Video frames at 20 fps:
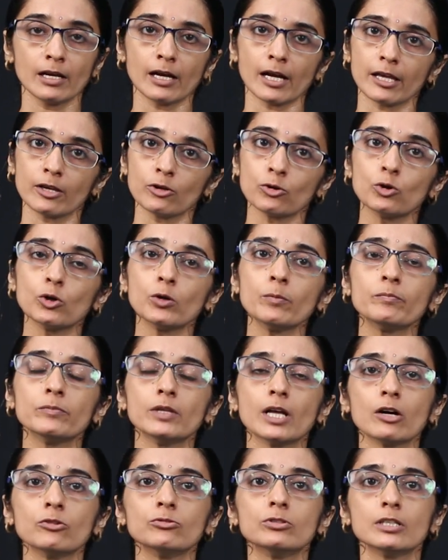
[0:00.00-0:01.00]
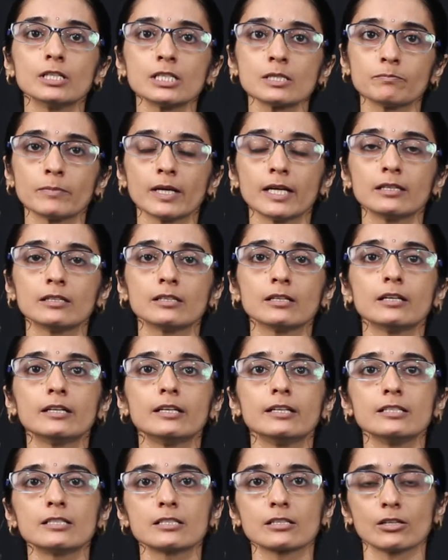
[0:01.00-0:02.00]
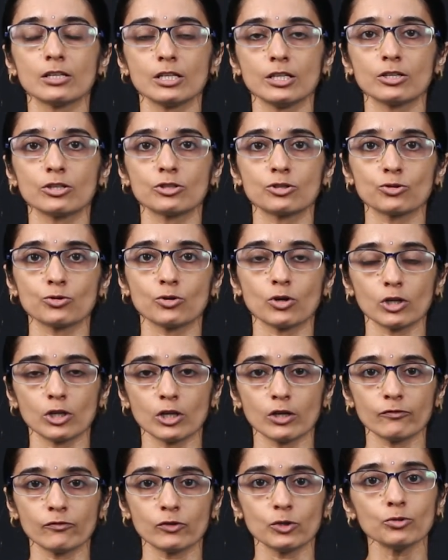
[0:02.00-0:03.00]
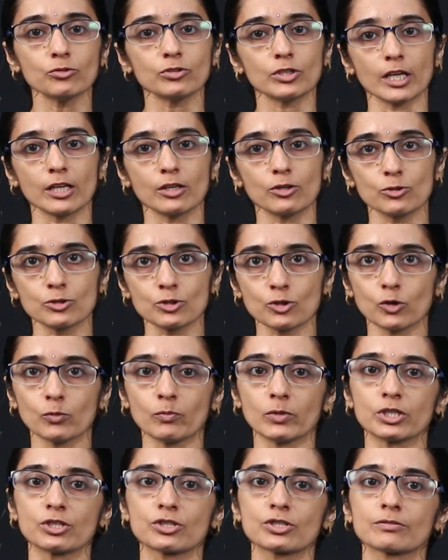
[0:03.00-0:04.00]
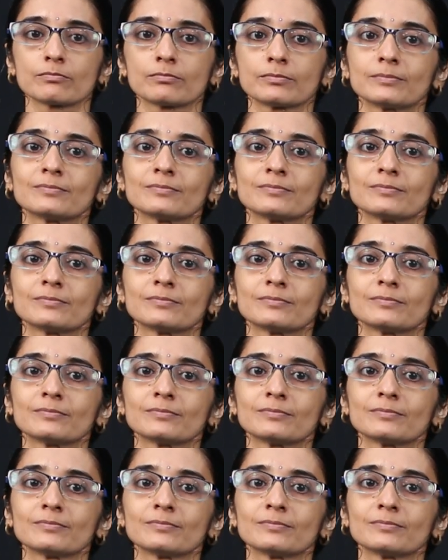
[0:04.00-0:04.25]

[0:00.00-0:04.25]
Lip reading: I hope now this method is clear to all of you. Thank you so much.